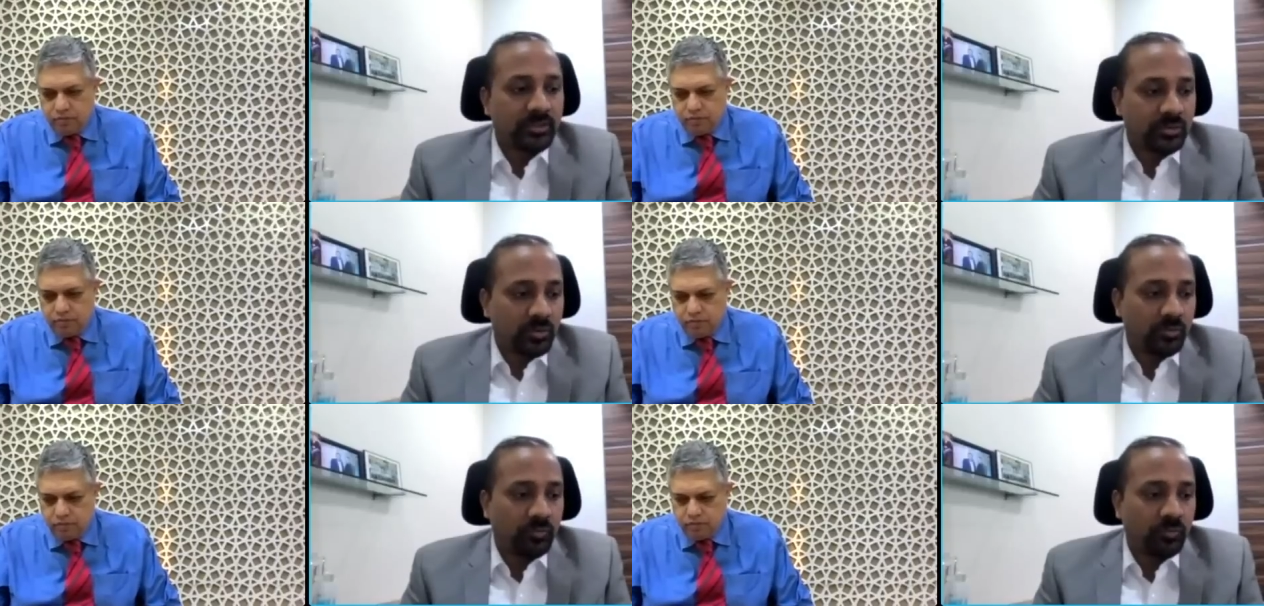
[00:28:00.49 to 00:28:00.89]

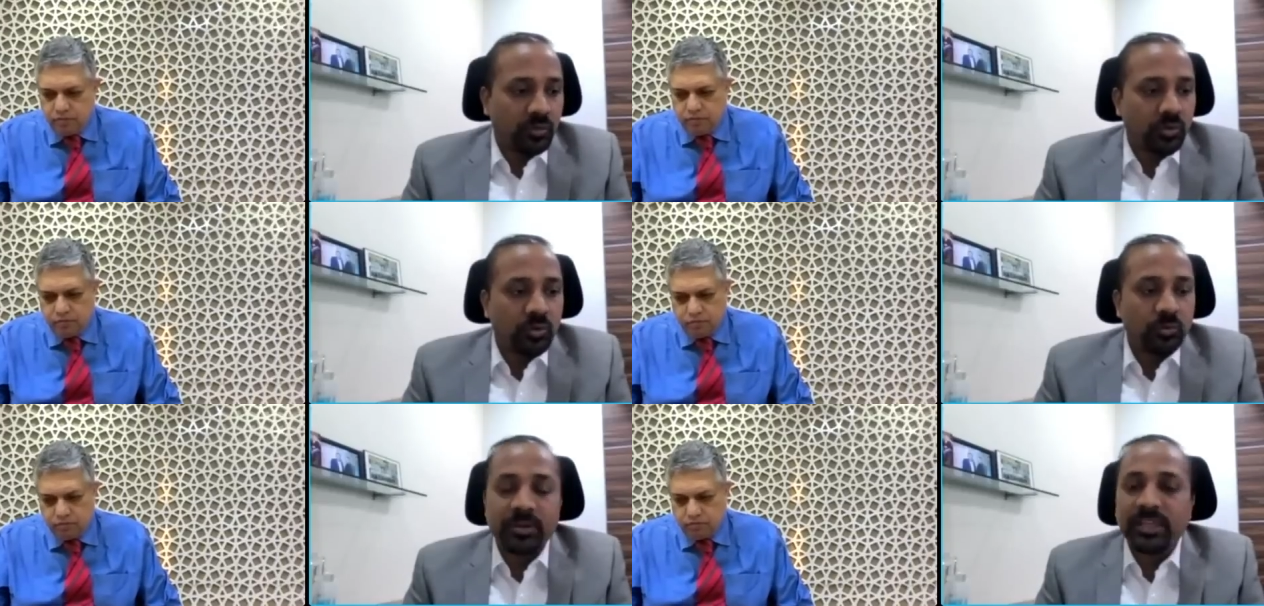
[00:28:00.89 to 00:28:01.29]
Speaker 1: So
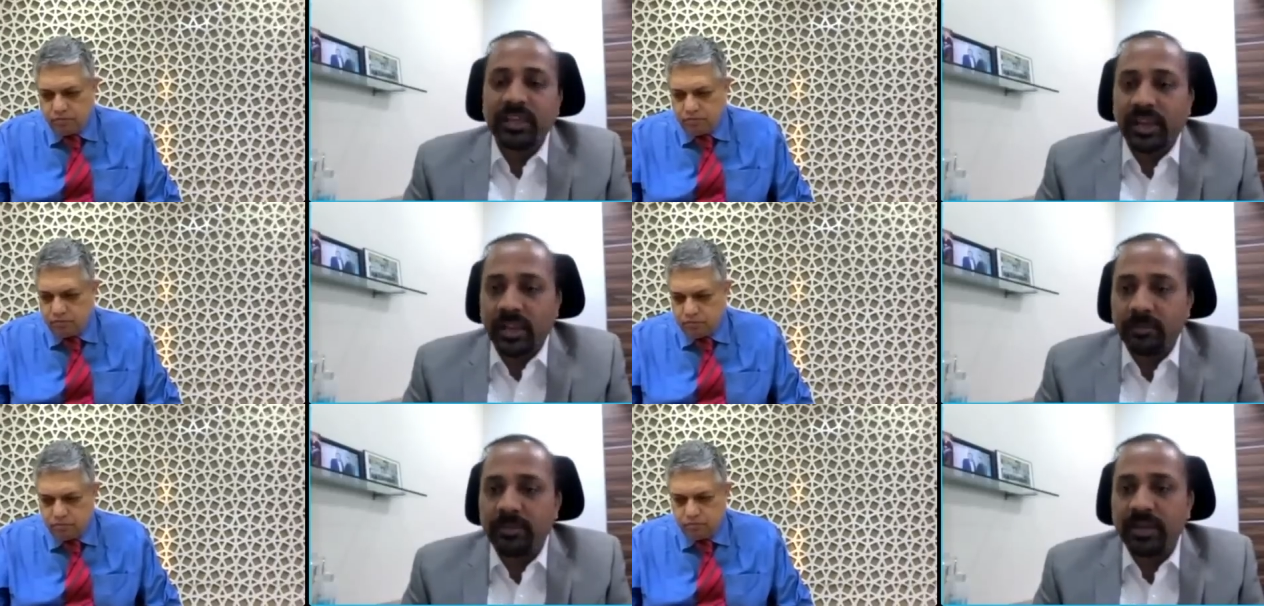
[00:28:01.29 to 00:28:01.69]
would you be
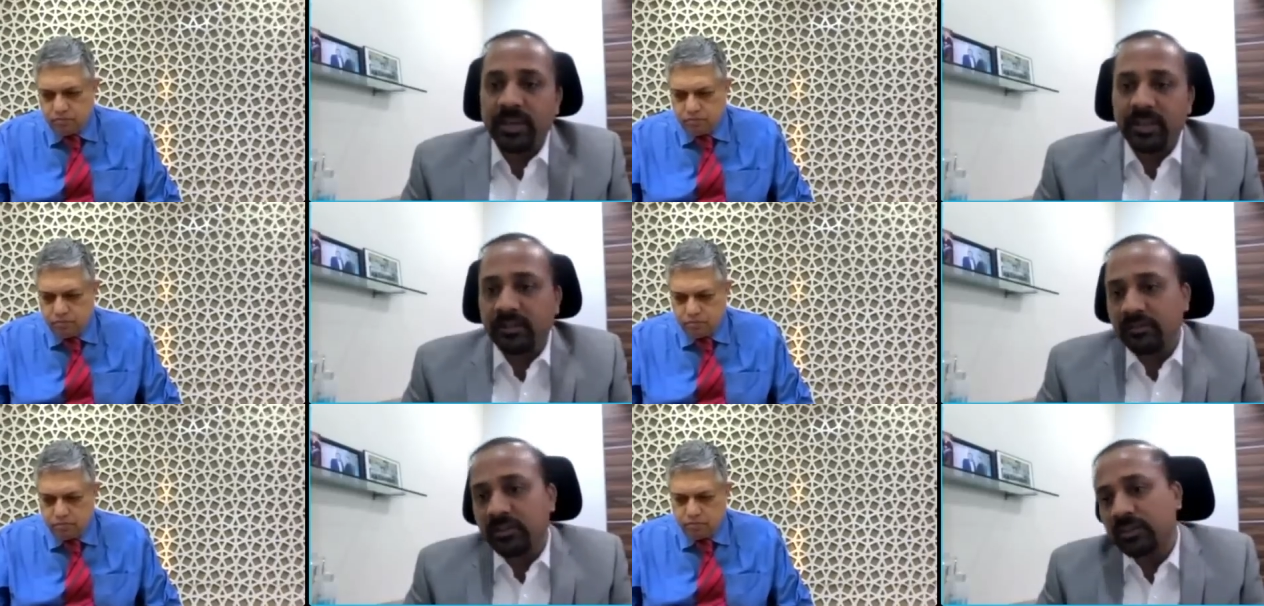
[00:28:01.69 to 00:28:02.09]

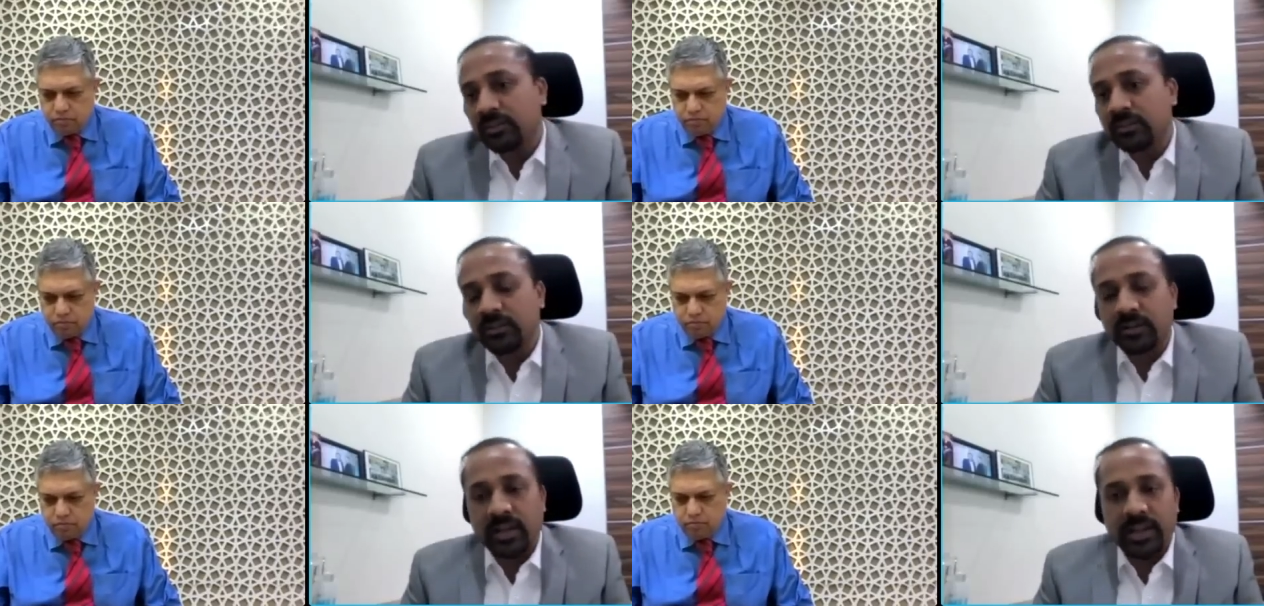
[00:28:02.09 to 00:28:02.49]
recommending with
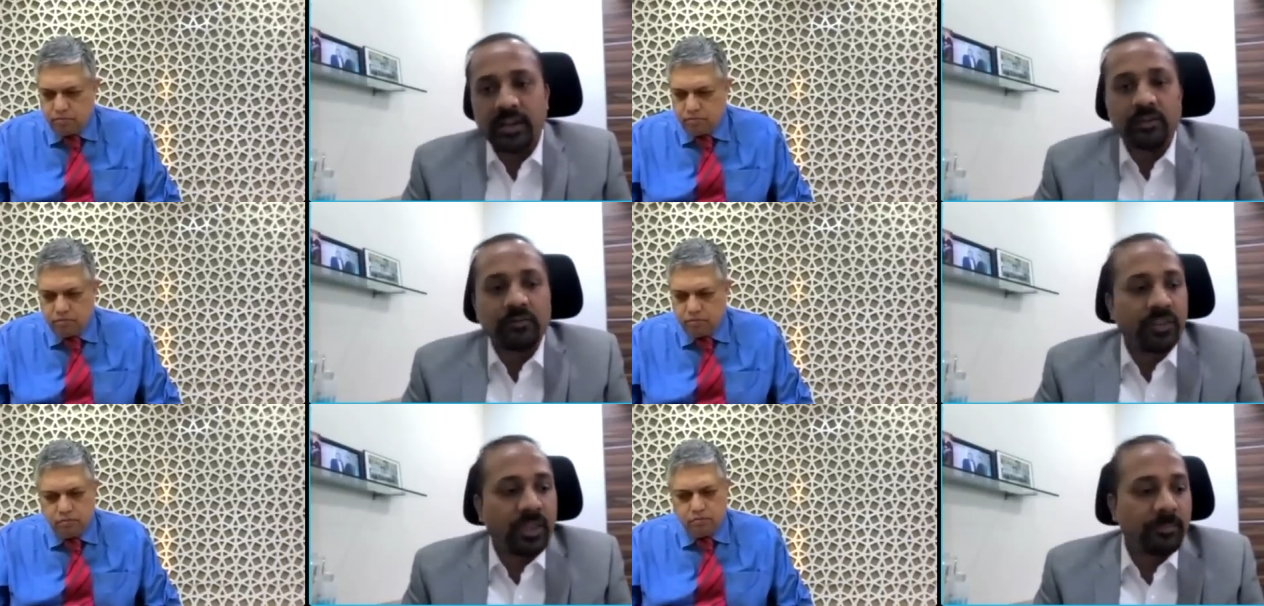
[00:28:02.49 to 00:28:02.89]
the
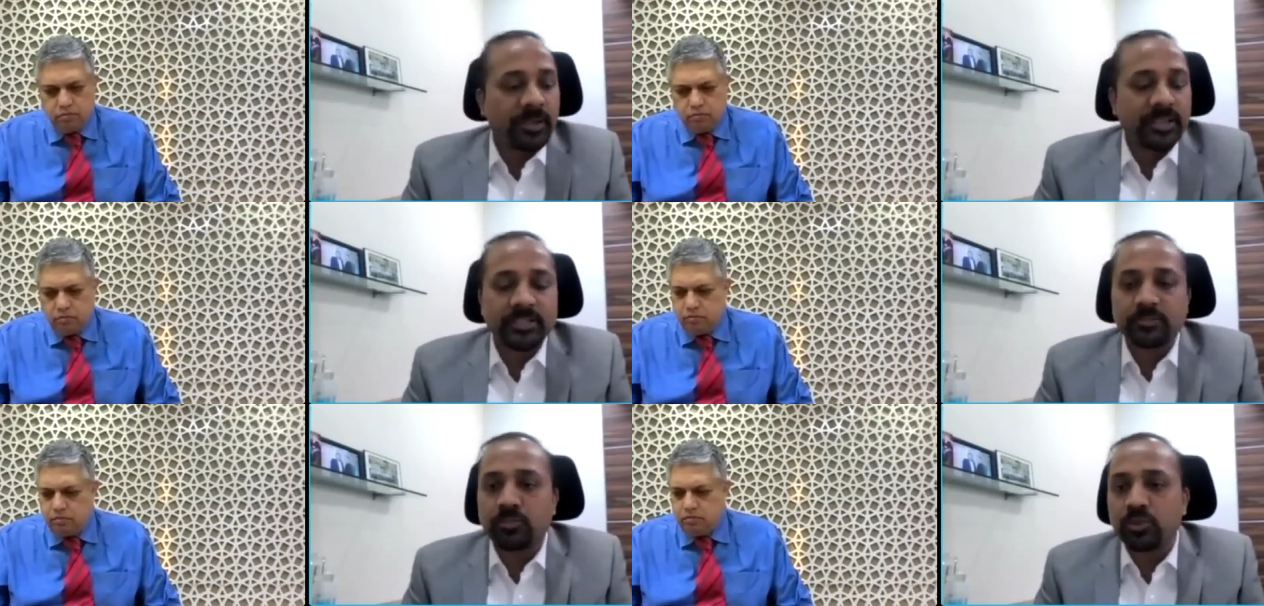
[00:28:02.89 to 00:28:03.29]
kind of
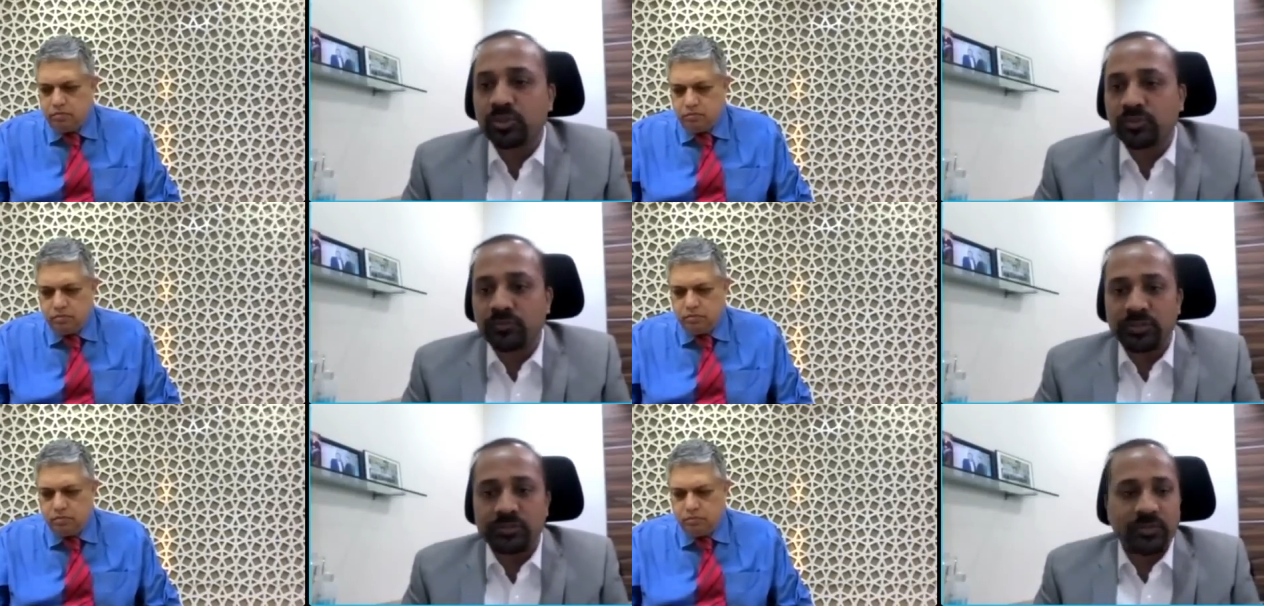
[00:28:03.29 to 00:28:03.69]
capex
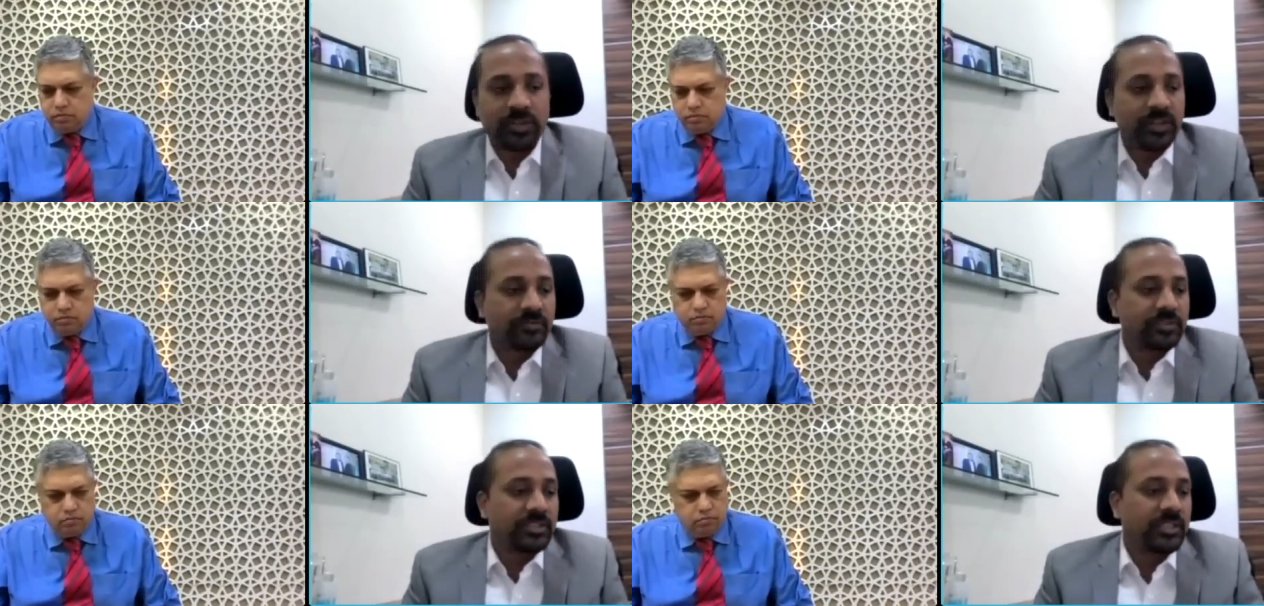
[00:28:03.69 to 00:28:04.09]
push which we
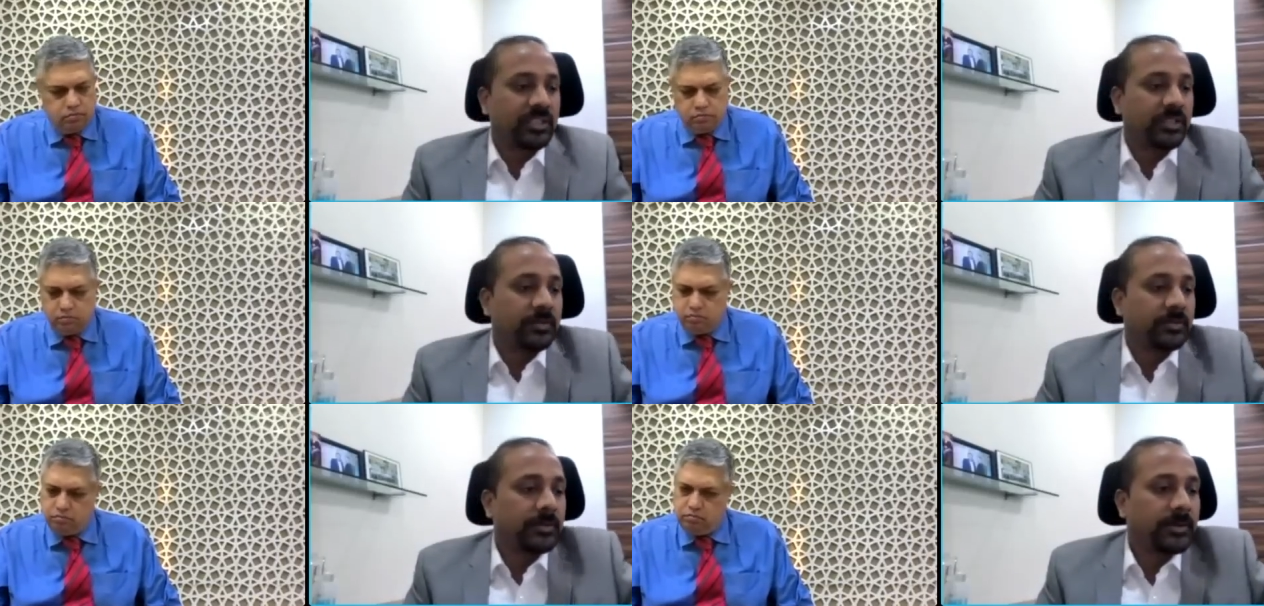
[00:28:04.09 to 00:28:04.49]
have
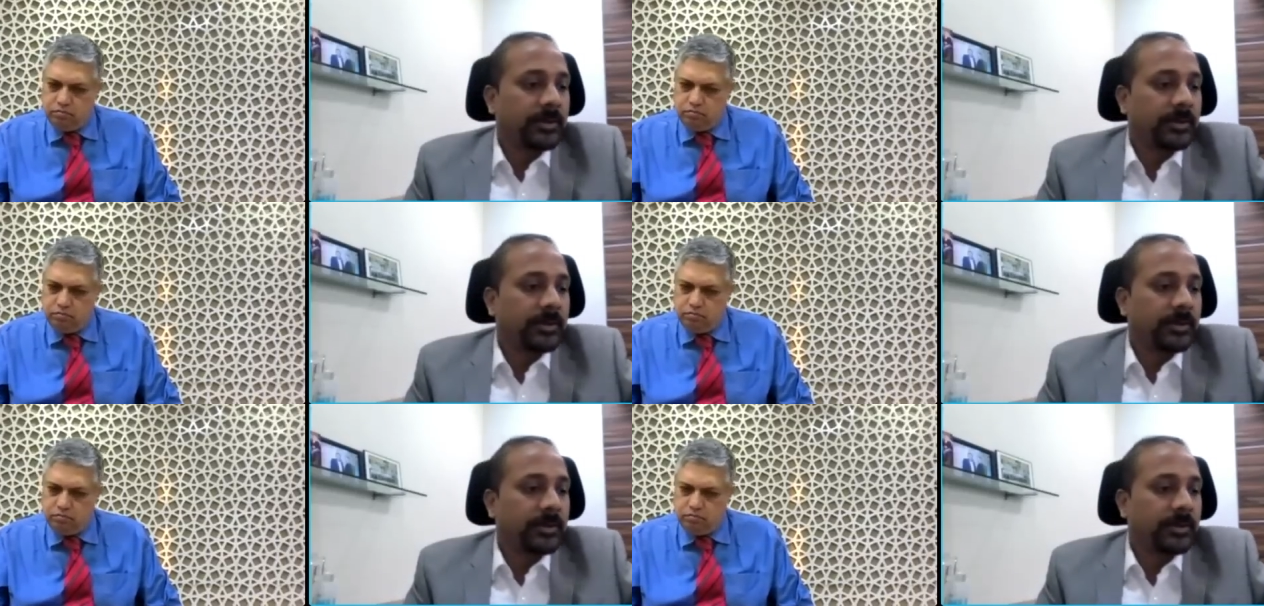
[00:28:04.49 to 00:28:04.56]
seen?